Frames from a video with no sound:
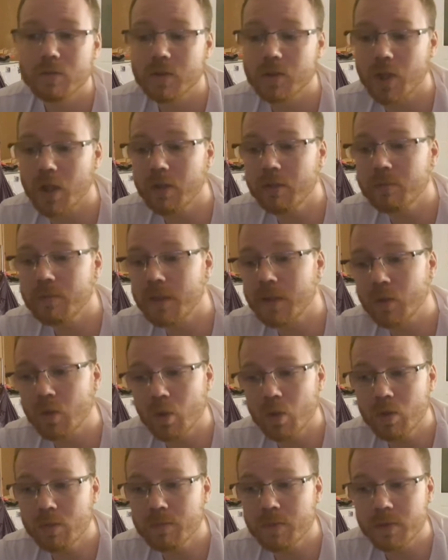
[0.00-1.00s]
Jeremy
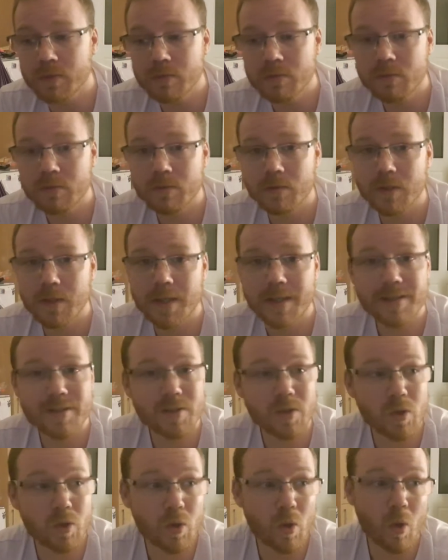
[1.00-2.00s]
Corbyn is
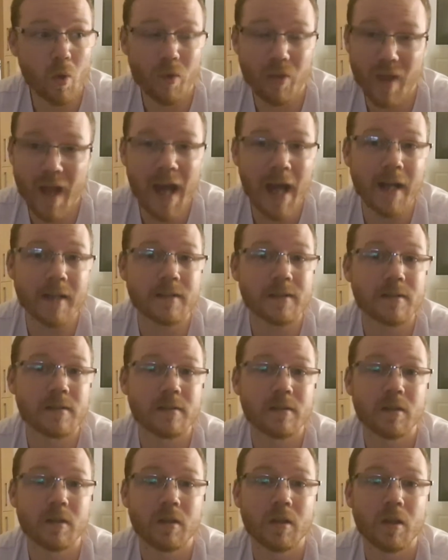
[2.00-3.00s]
not that
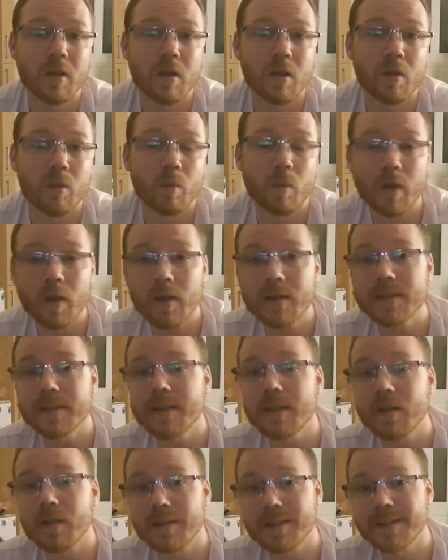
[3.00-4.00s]
when I
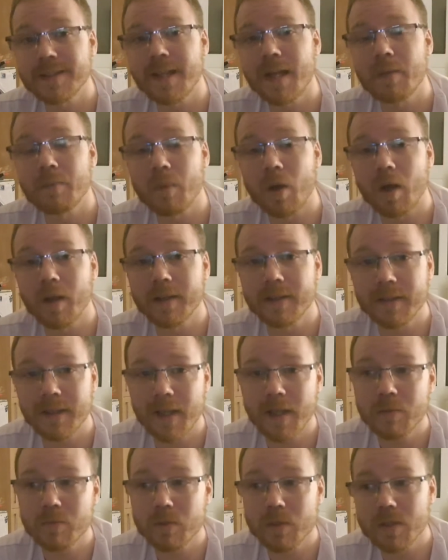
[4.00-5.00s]
say I stand behind
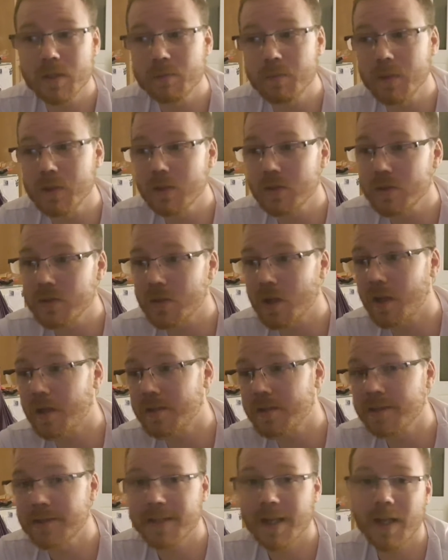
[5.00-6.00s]
Labour, it's because I
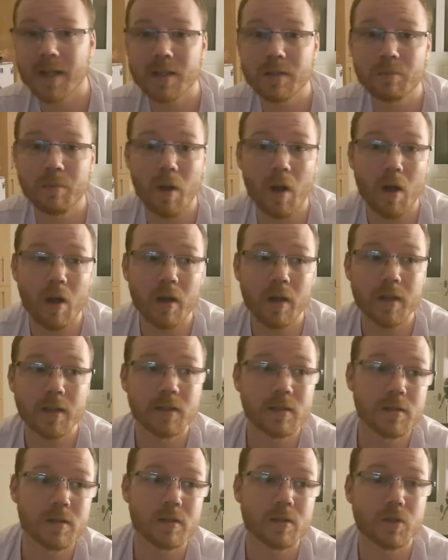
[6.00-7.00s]
stand
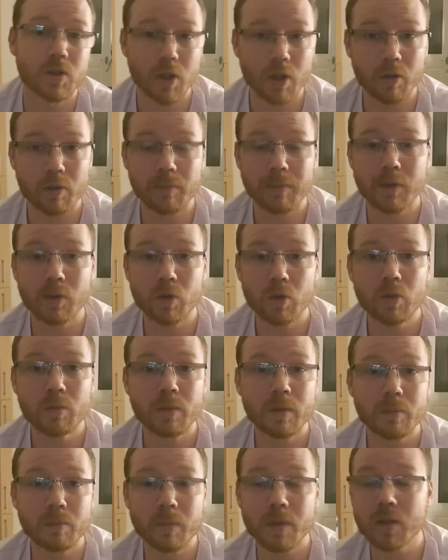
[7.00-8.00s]
behind Jeremy
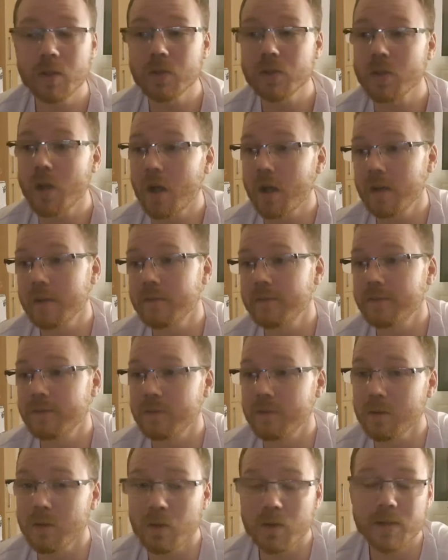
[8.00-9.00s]
Corbyn, because I've
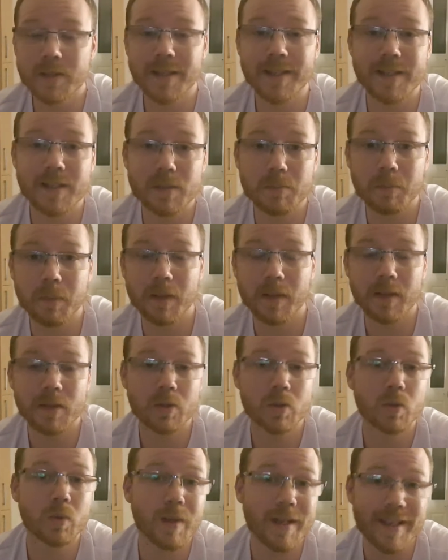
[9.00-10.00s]
looked at his
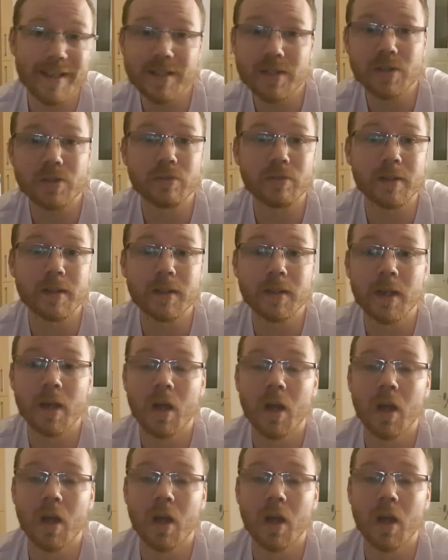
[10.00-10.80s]
political history.